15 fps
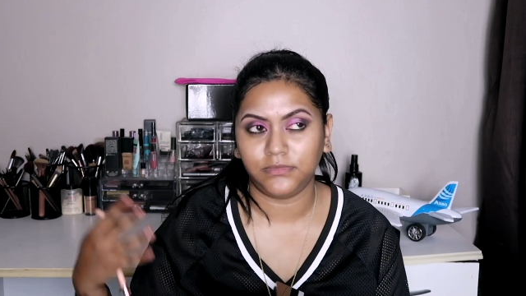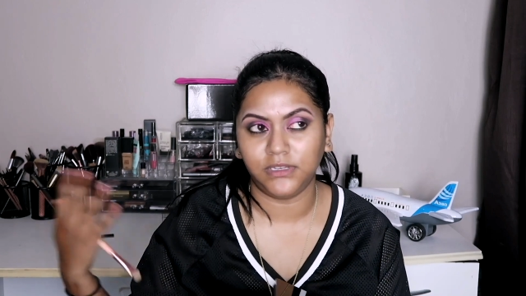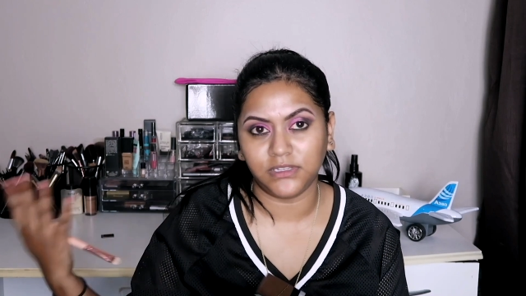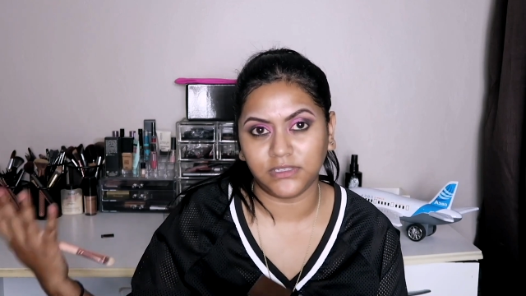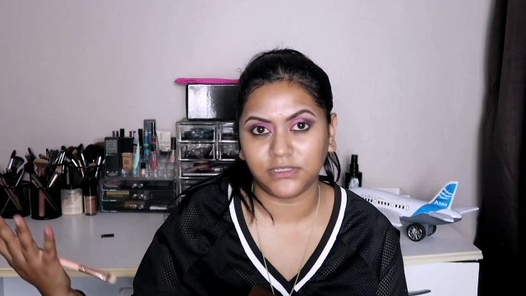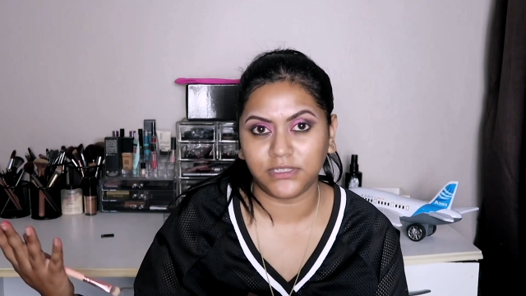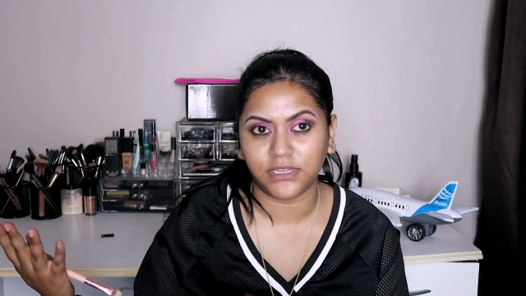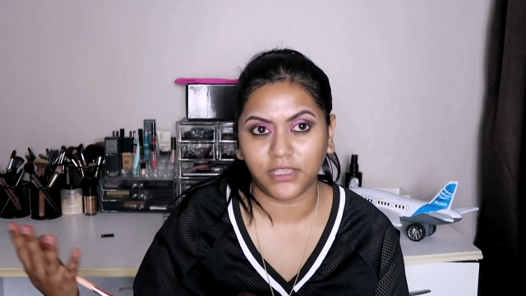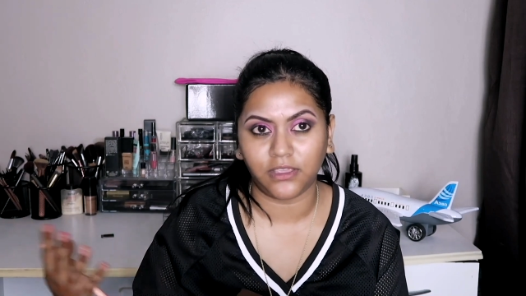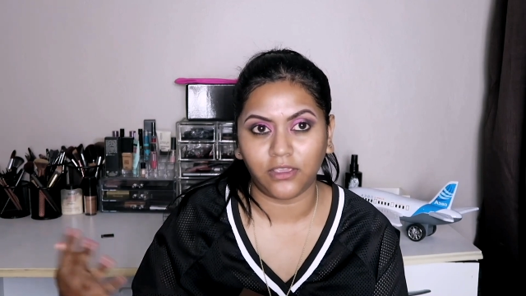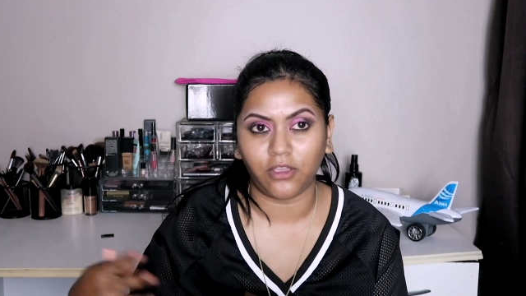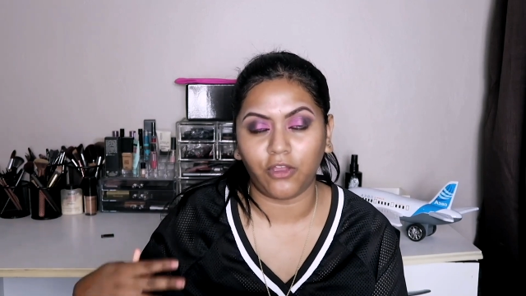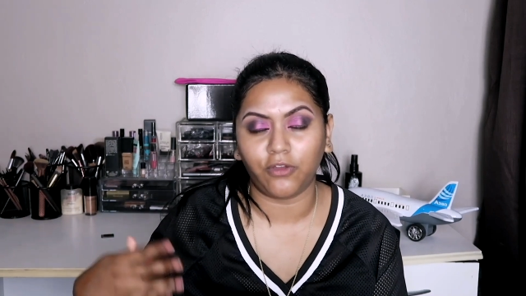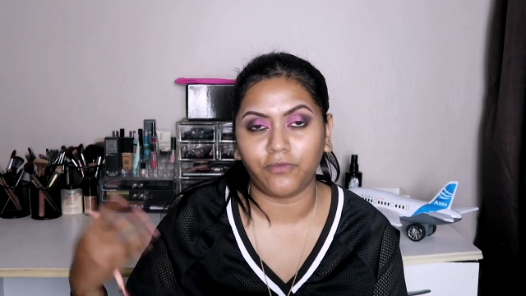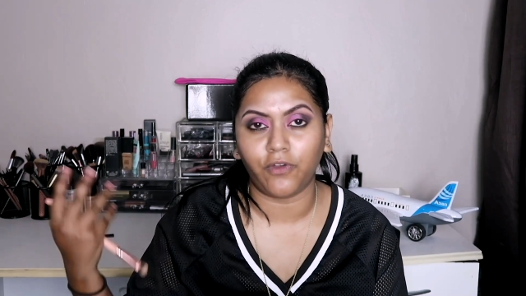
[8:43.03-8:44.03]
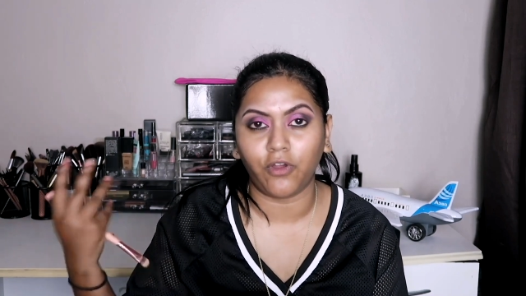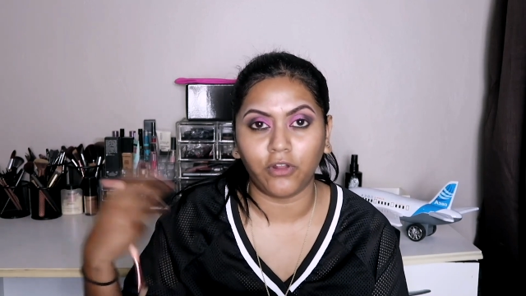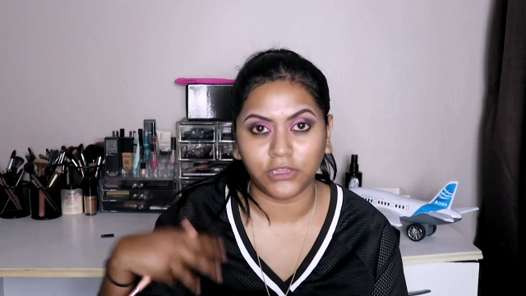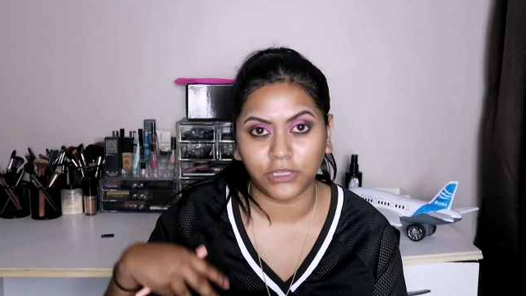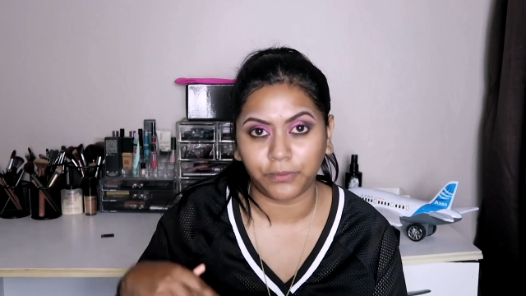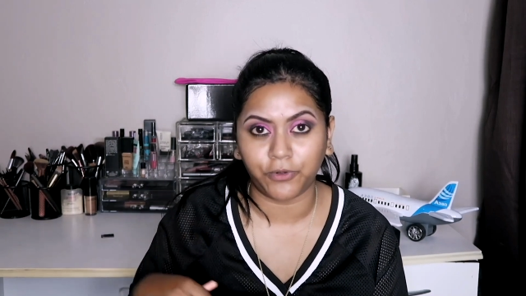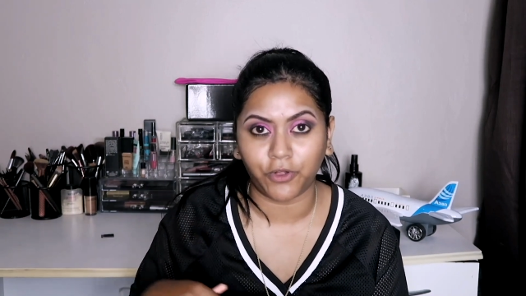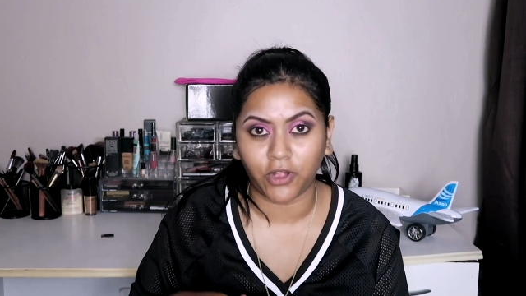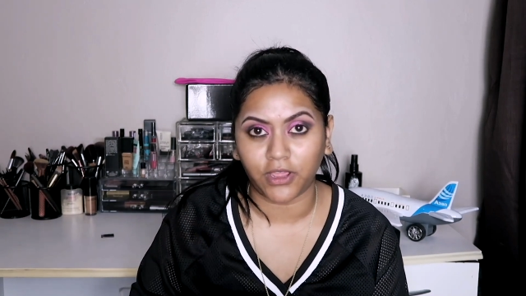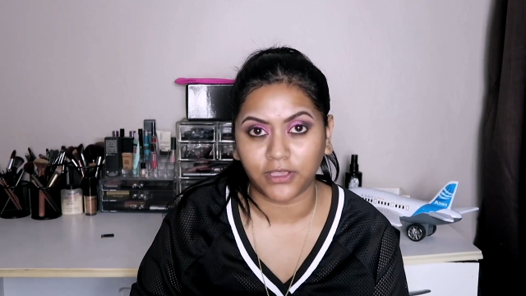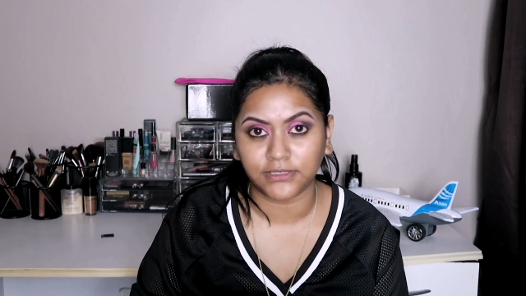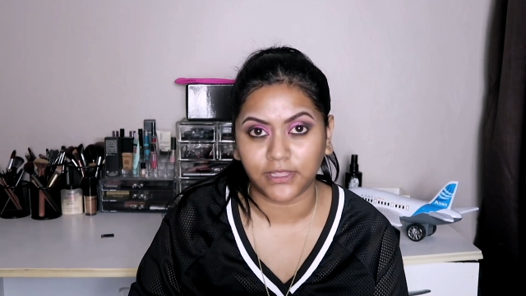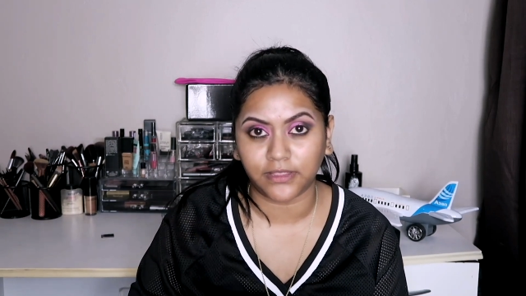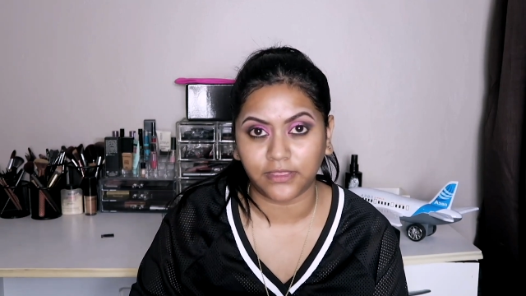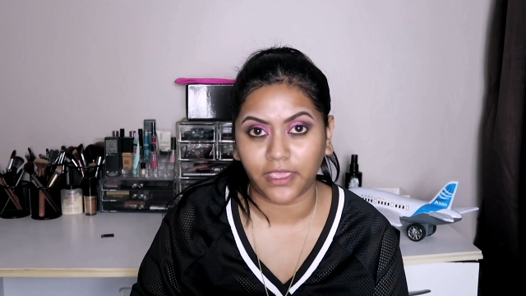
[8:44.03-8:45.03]
listing of all the
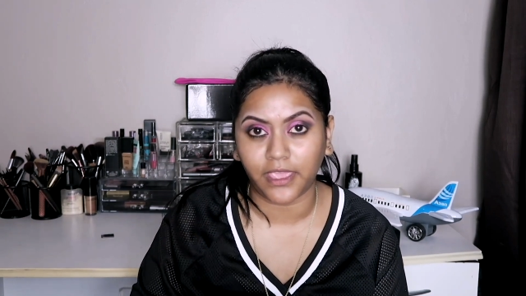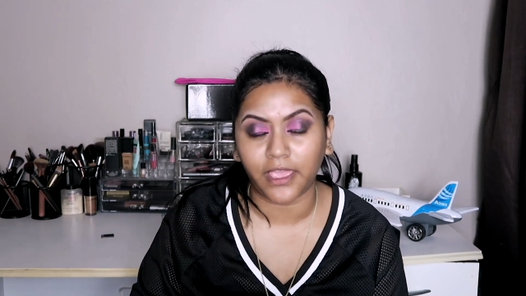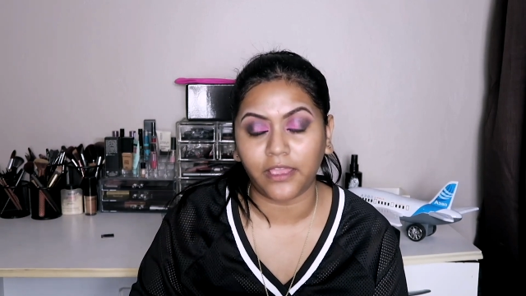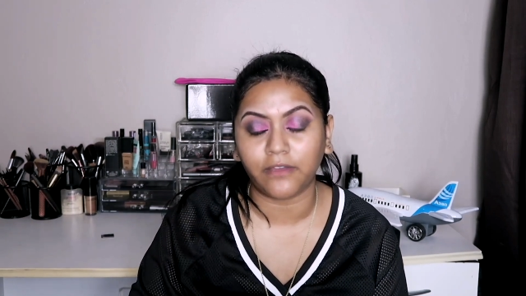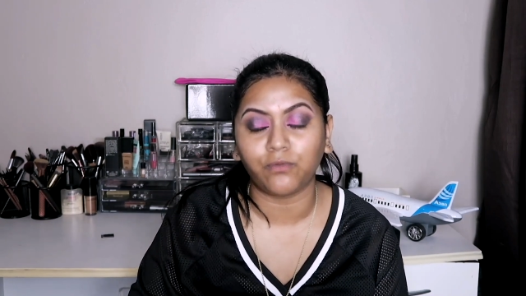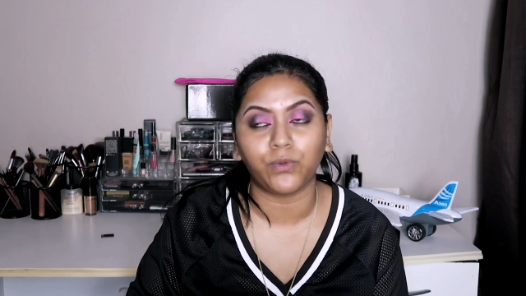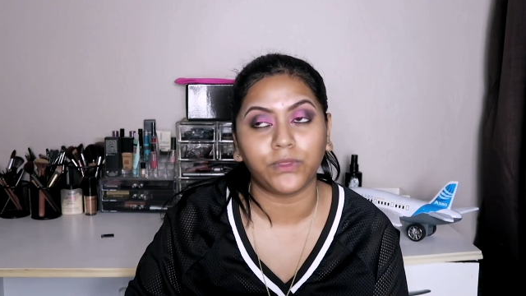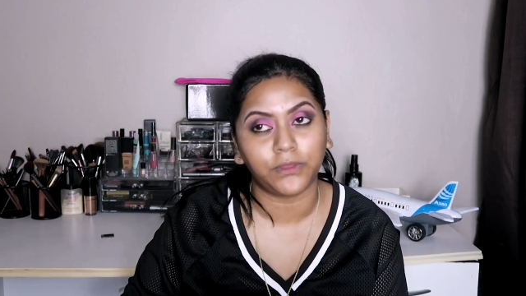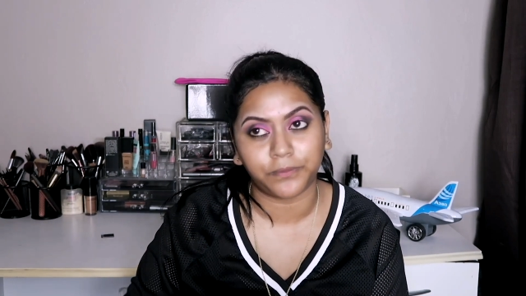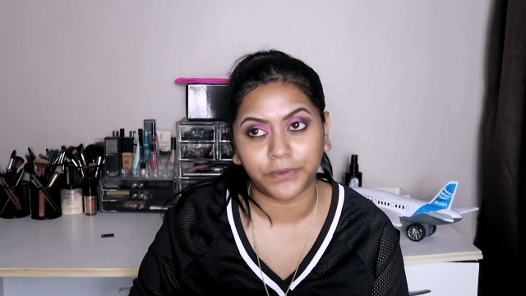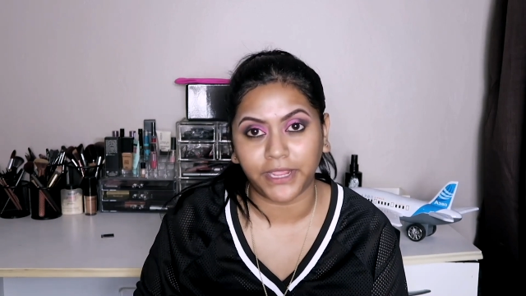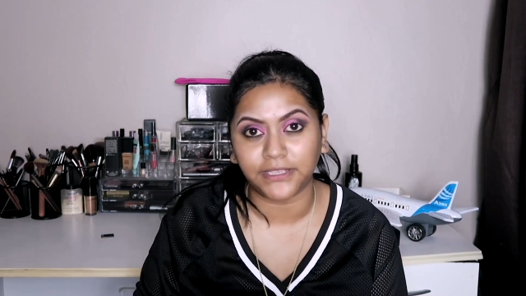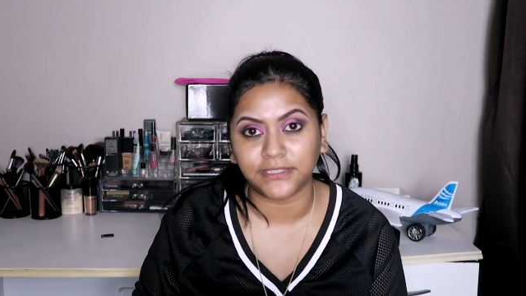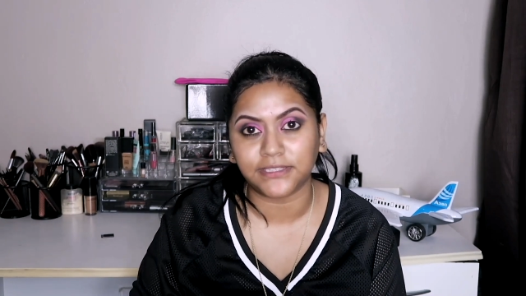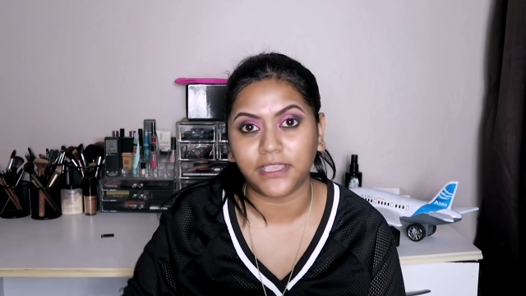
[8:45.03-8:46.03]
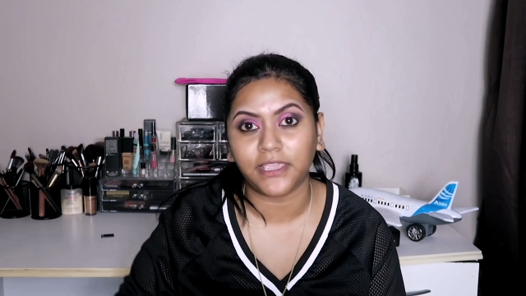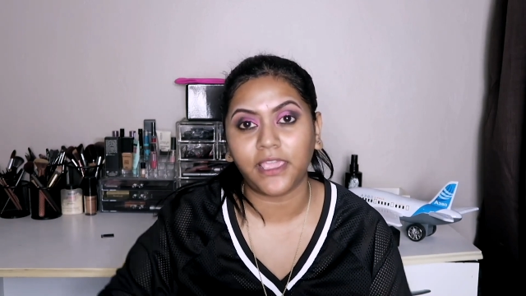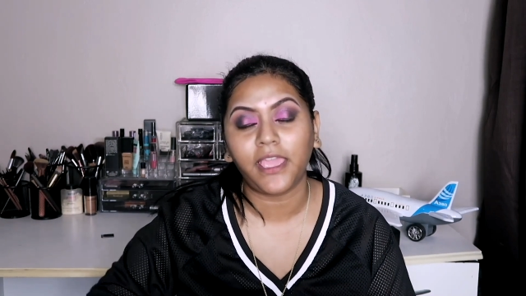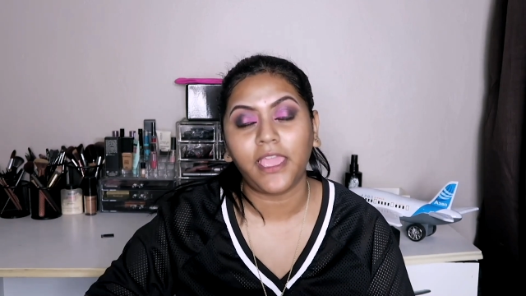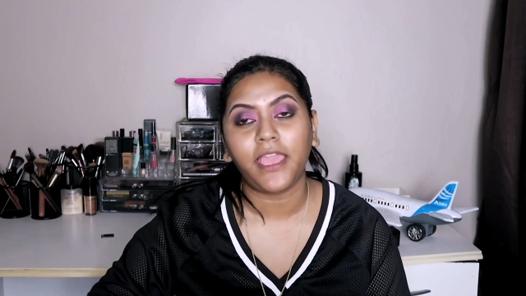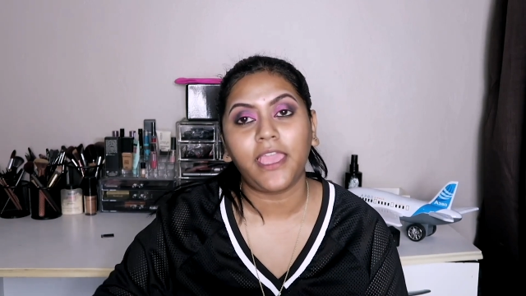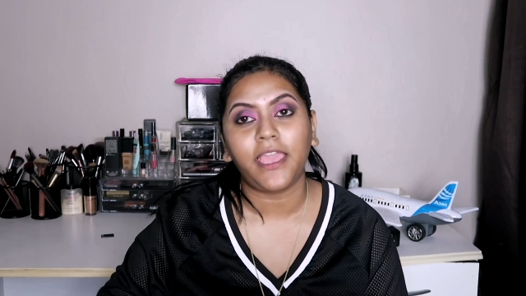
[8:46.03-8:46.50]
products that they have with the pricing,